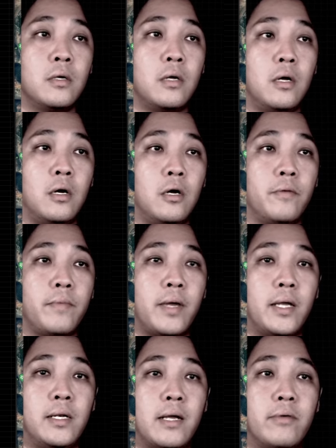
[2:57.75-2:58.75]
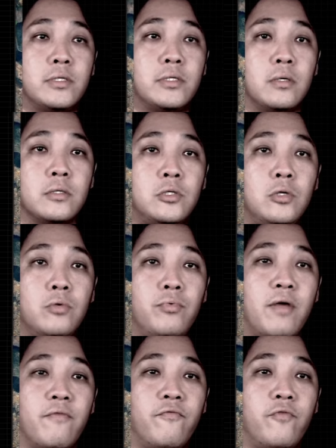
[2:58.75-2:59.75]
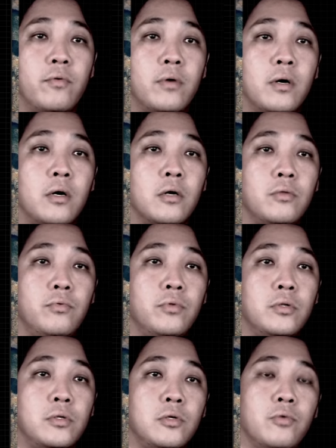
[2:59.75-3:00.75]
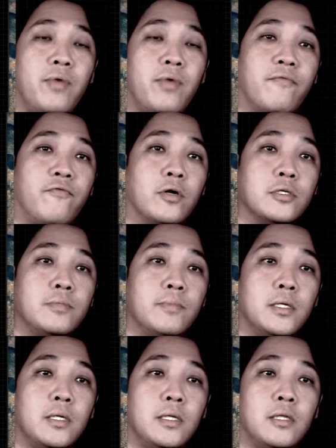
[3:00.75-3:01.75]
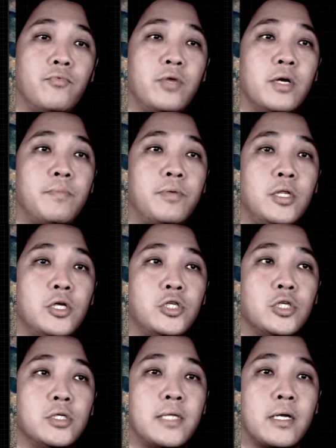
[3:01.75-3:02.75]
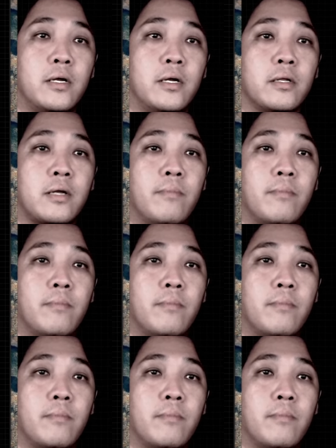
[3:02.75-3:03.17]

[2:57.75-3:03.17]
And there is still reinforcement in the rear positions that can come